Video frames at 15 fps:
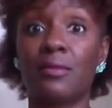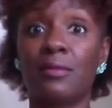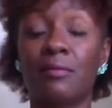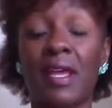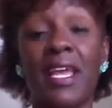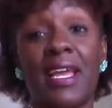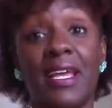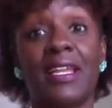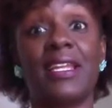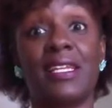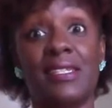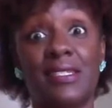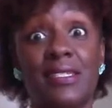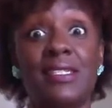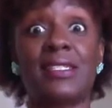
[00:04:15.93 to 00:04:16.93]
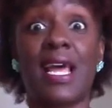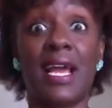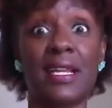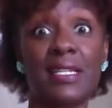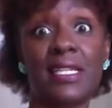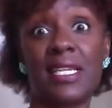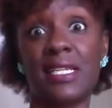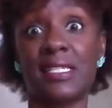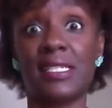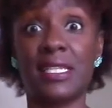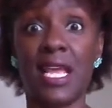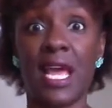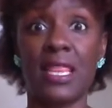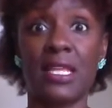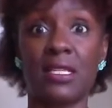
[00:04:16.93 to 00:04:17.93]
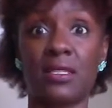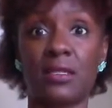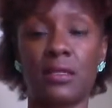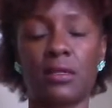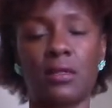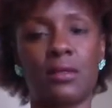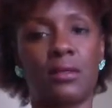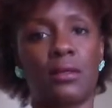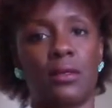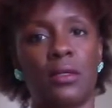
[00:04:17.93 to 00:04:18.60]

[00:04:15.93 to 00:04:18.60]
man, he's deciding to get it together, to,